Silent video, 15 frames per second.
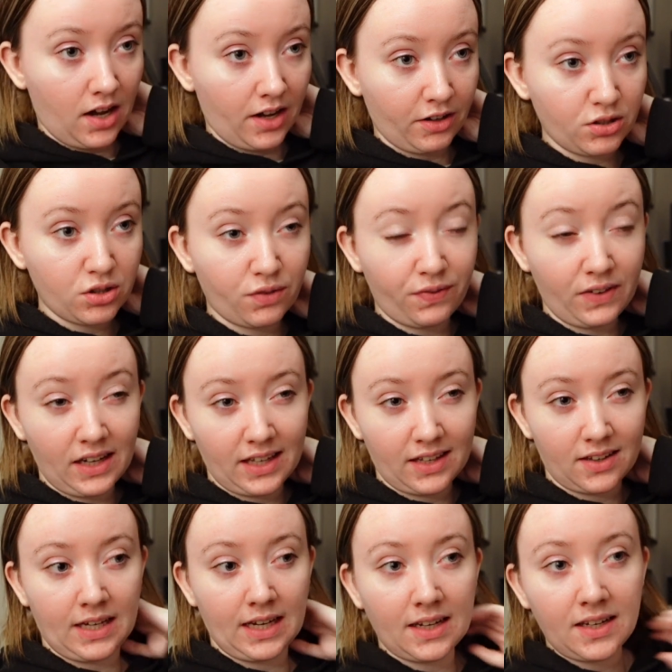I also feel
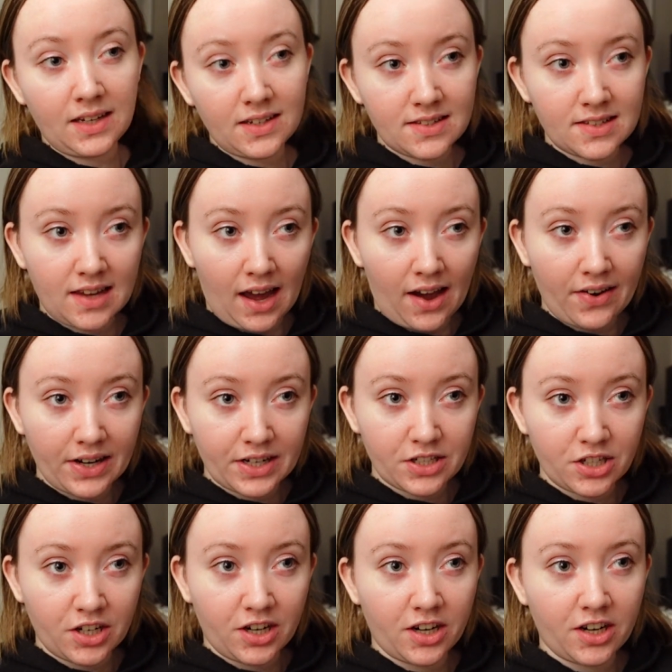like Gideon's
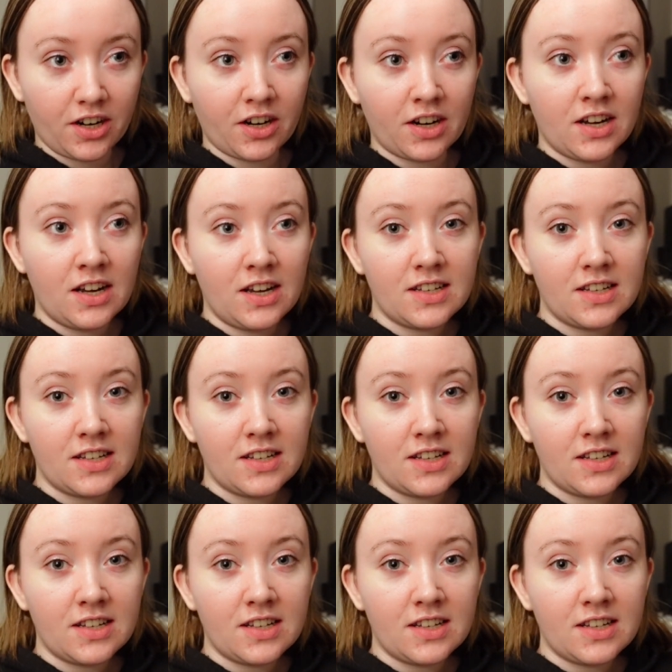character